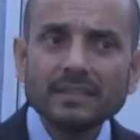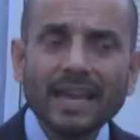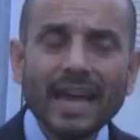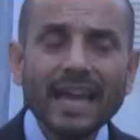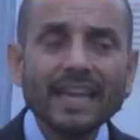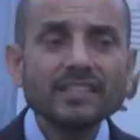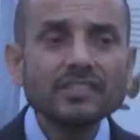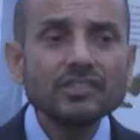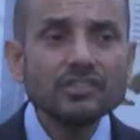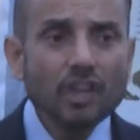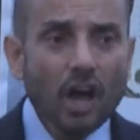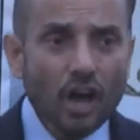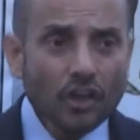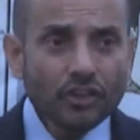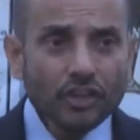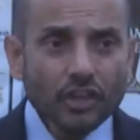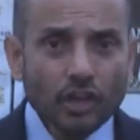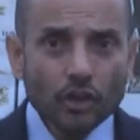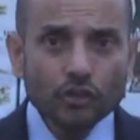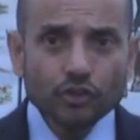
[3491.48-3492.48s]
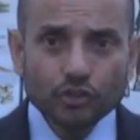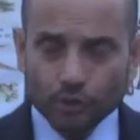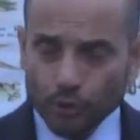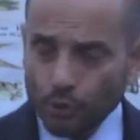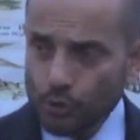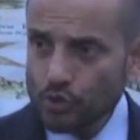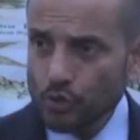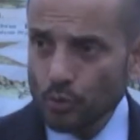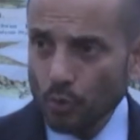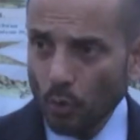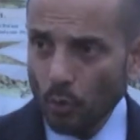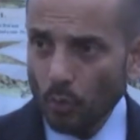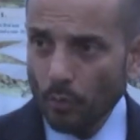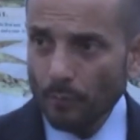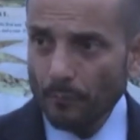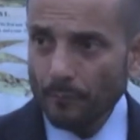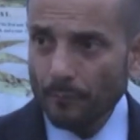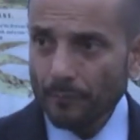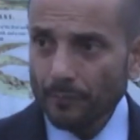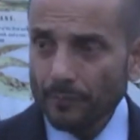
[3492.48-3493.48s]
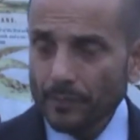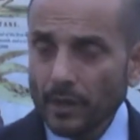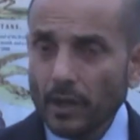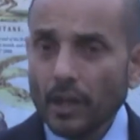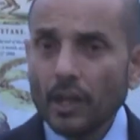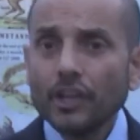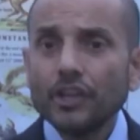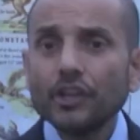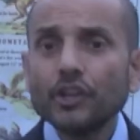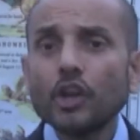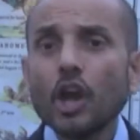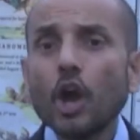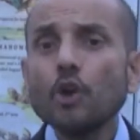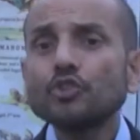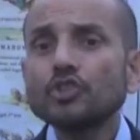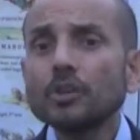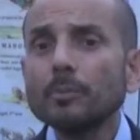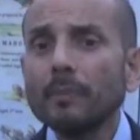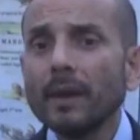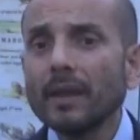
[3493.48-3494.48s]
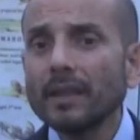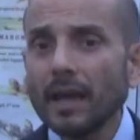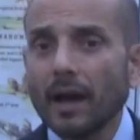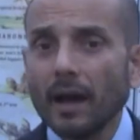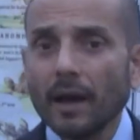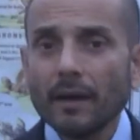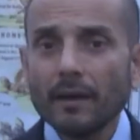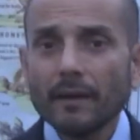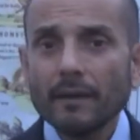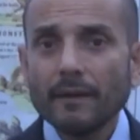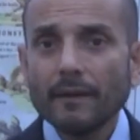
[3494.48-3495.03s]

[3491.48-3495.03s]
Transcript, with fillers: that is nothing unusual. You go to Miller,